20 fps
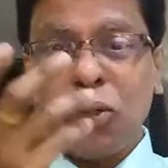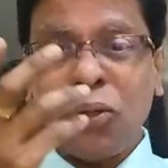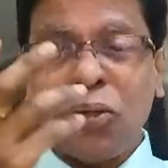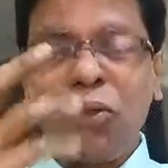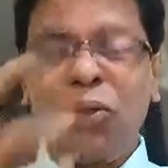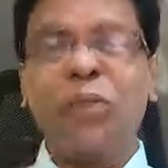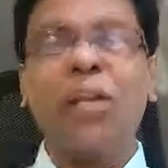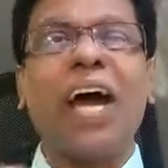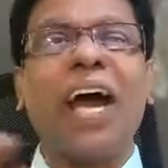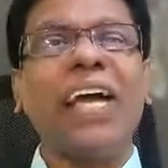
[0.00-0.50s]

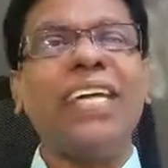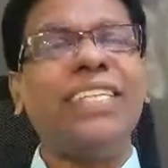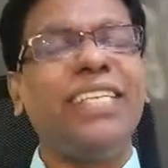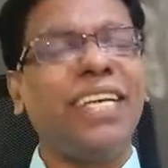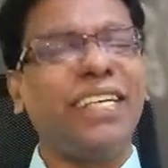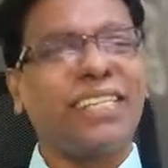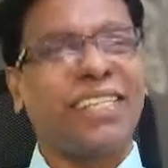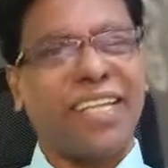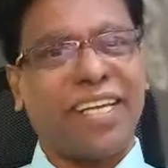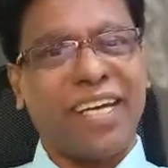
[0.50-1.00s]
good
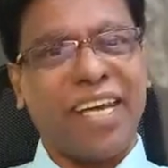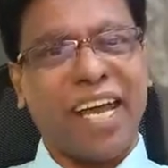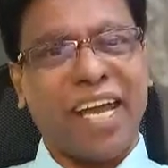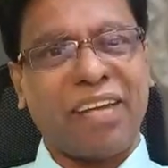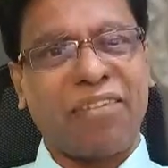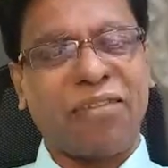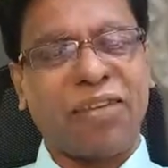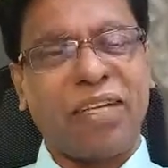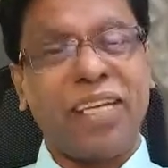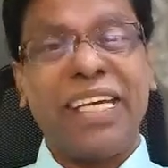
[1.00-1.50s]
ideas in
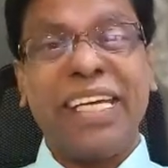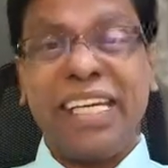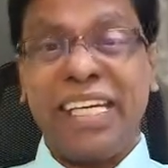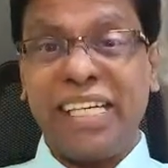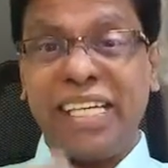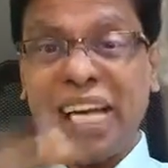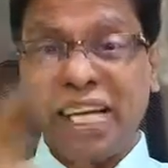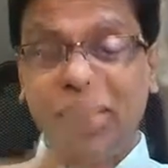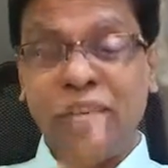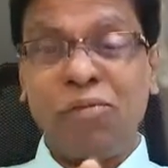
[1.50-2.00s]
life.
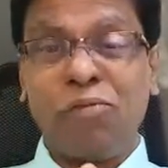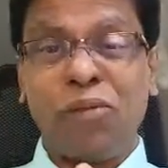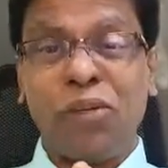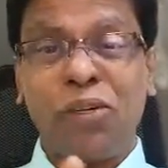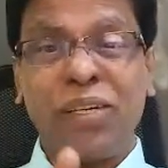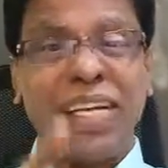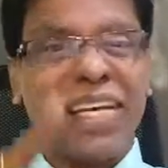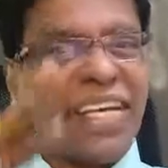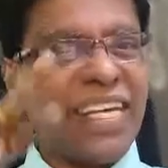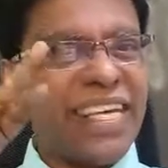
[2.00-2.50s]
In other
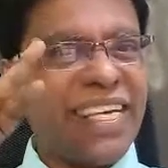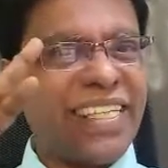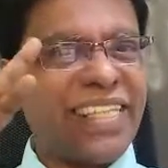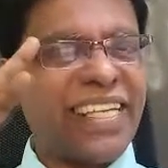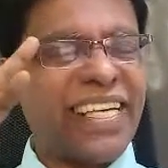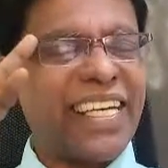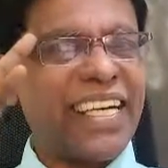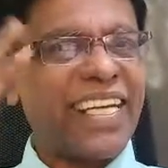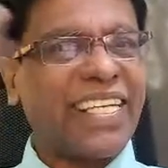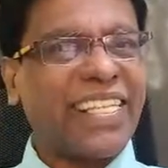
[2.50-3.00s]
words,
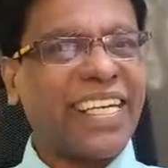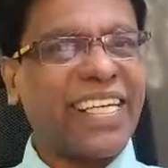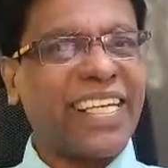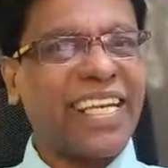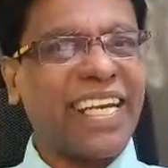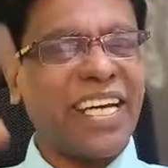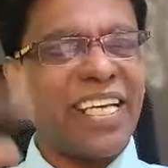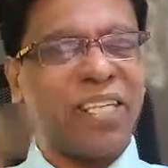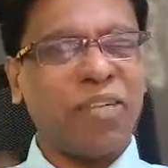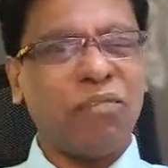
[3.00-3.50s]
it creates a
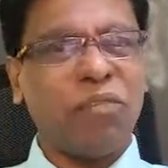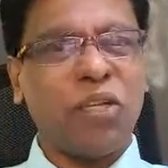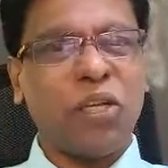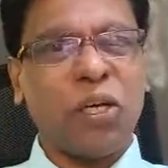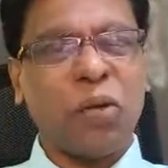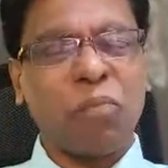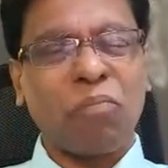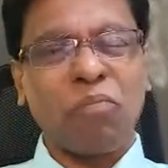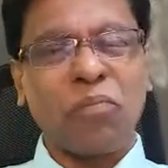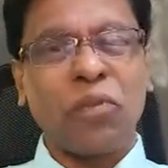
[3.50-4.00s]

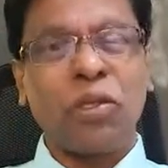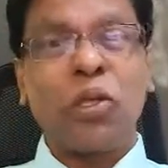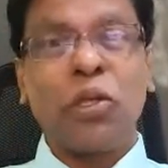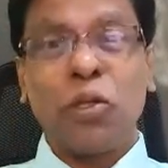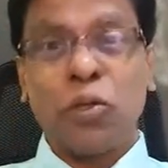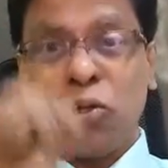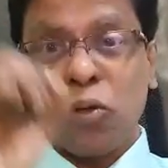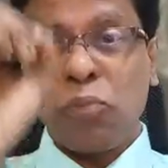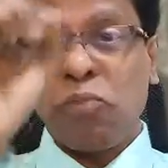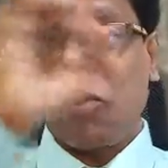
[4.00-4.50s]
creativity.
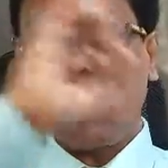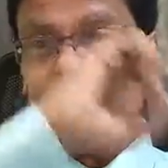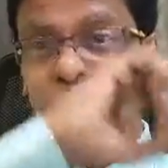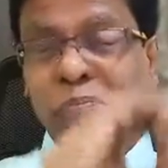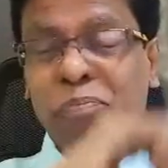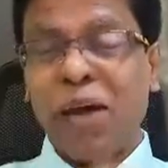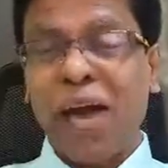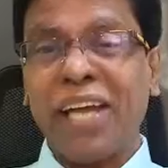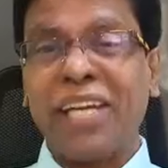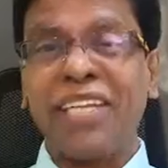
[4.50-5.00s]
So for the
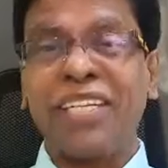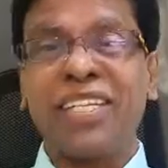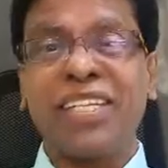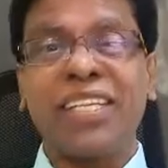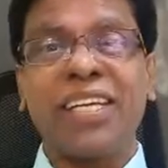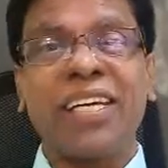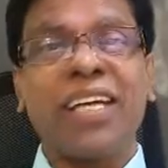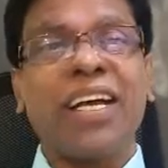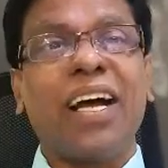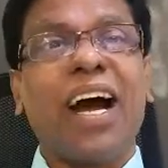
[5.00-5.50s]

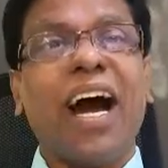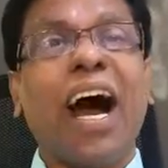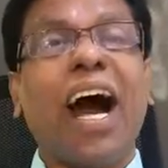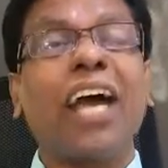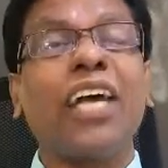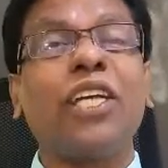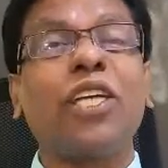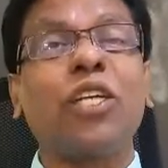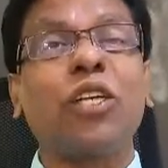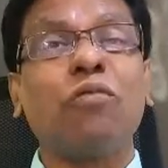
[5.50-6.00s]
parents,
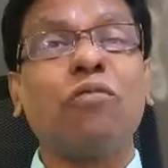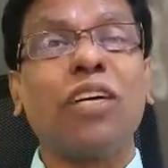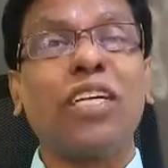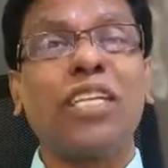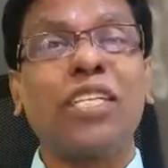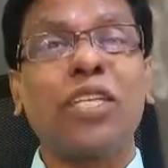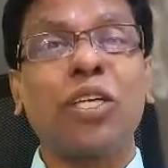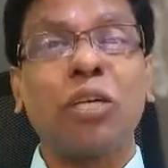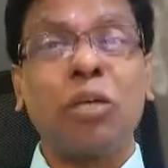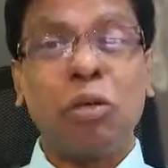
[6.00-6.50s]
I
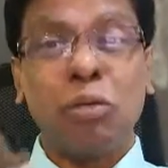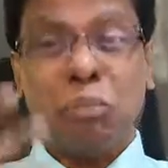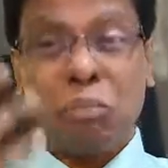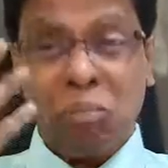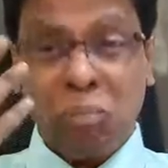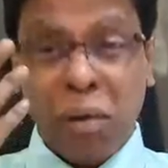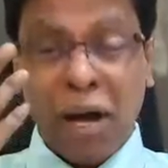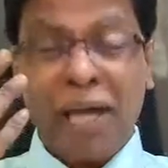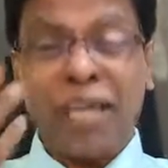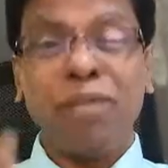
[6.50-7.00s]
request
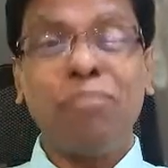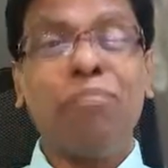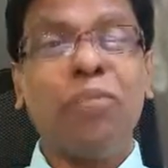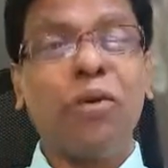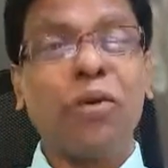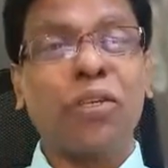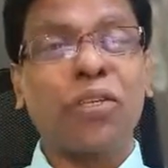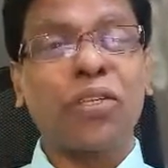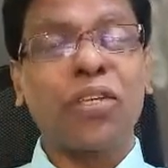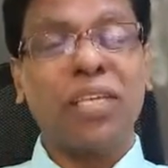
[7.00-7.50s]
buy
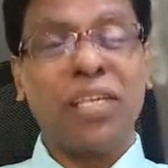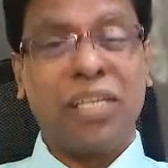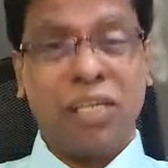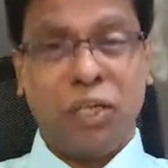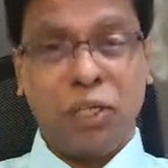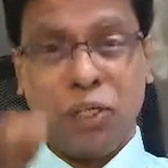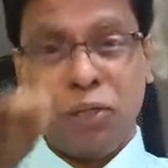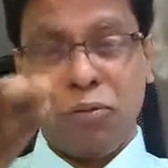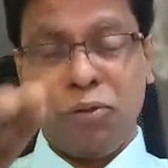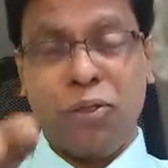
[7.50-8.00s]
books,
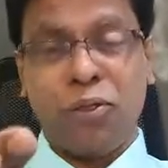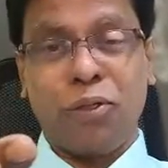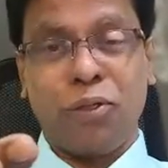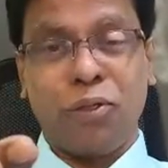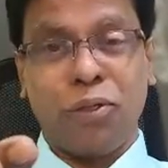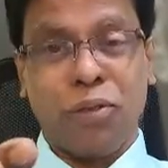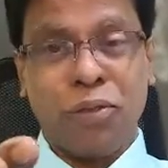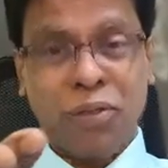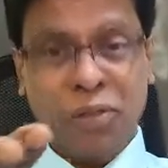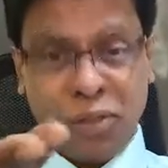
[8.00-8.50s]
give
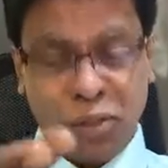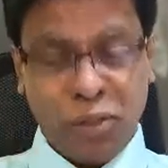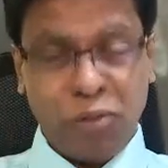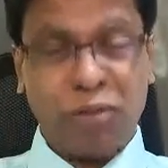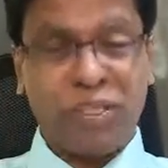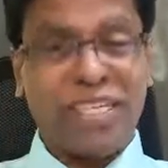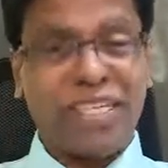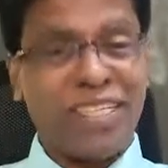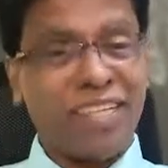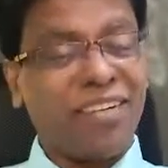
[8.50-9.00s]
to
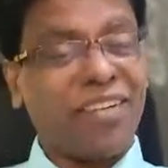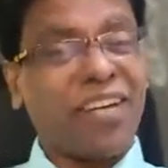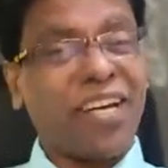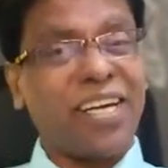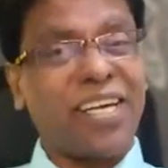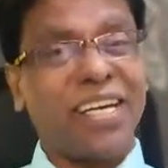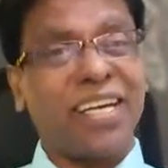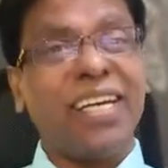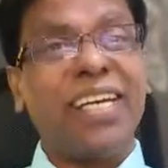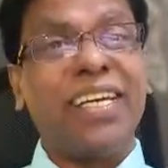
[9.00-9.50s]
your
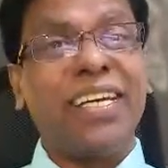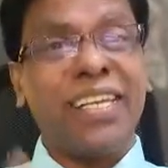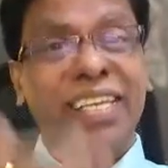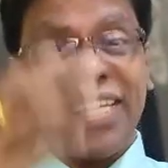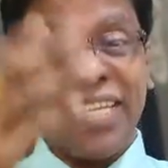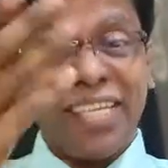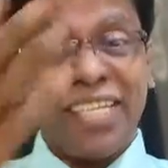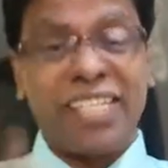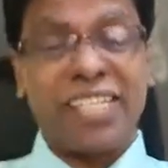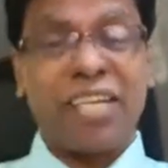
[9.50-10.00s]
children
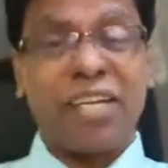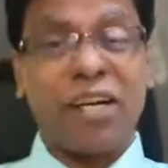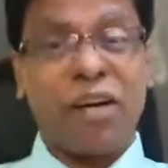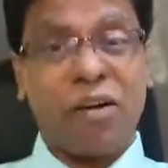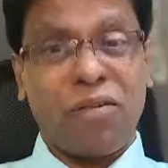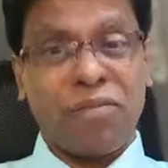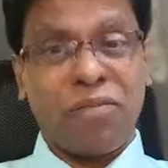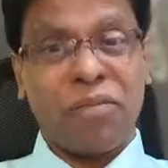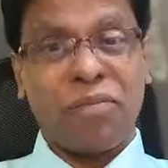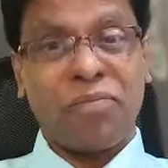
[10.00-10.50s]
instead
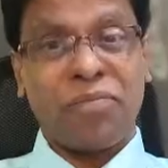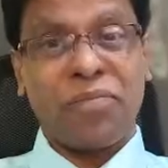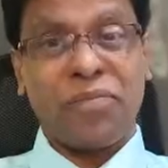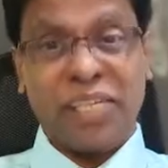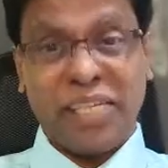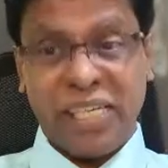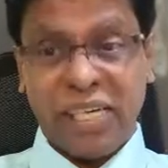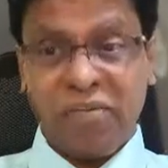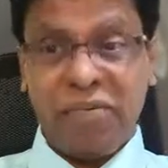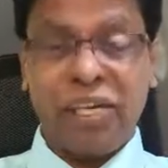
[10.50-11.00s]
of
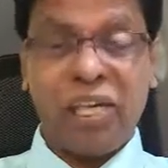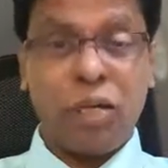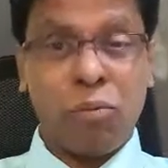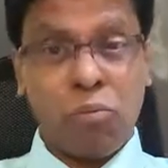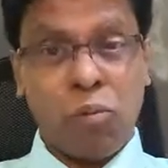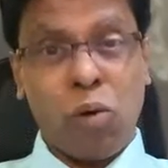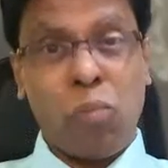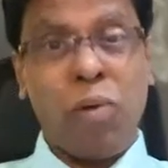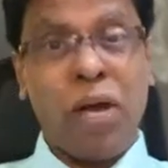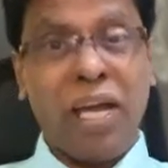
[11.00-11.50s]
giving a
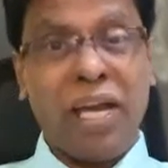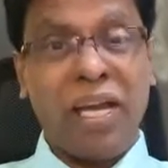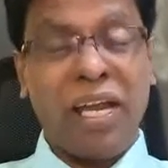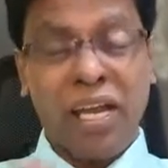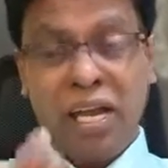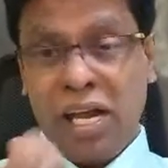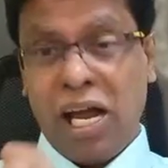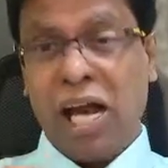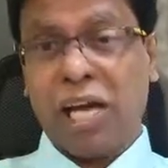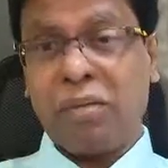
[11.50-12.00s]
mobile
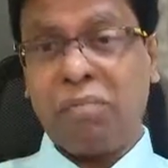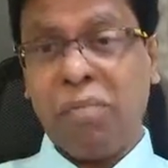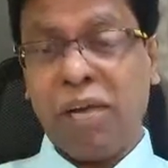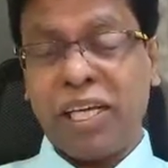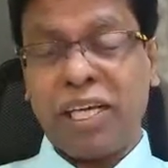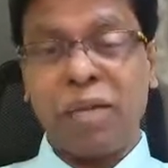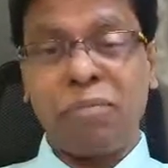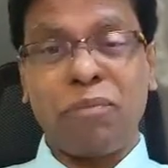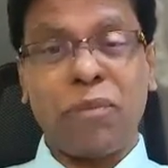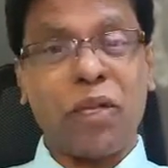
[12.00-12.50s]
and
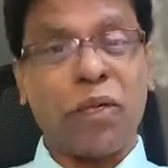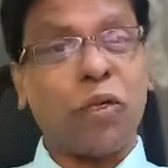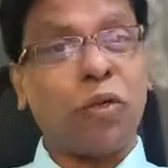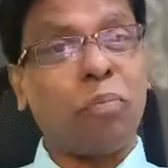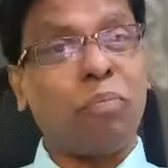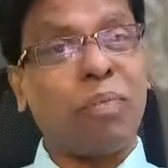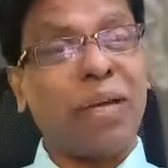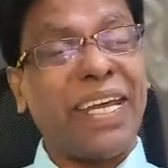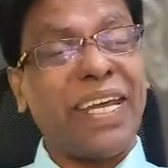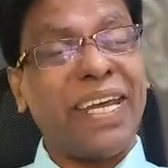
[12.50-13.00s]
making them to
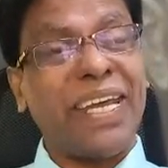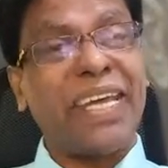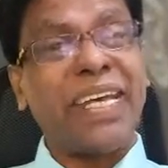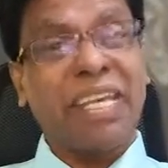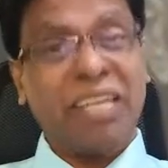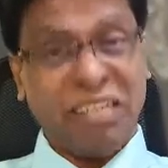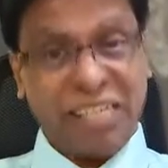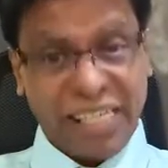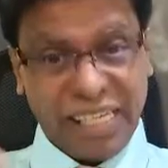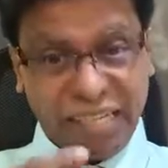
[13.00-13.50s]
play
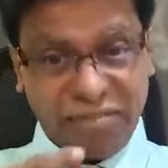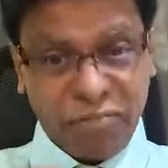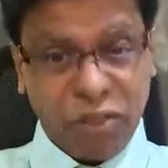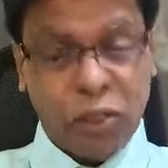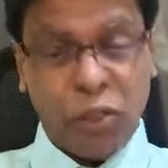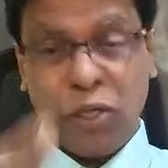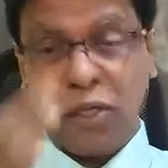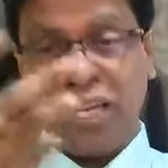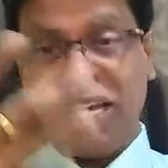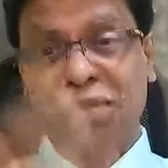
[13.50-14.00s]

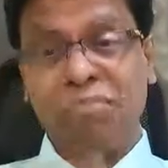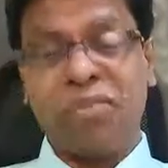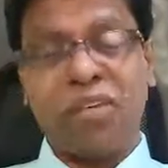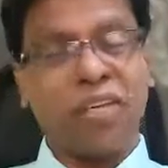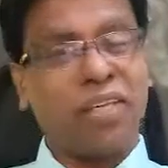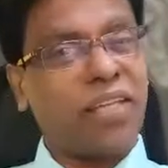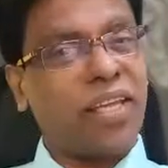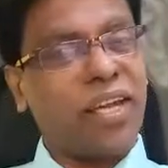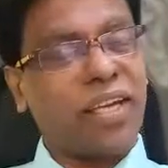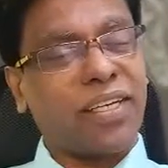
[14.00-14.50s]
video
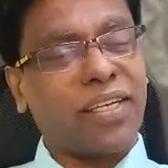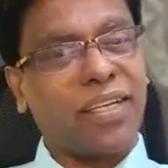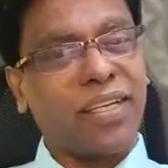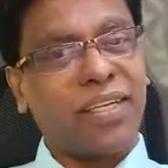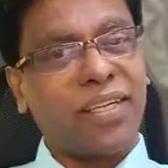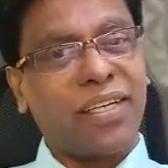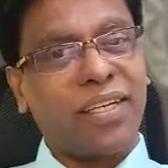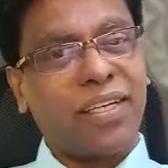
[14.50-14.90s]
games in that.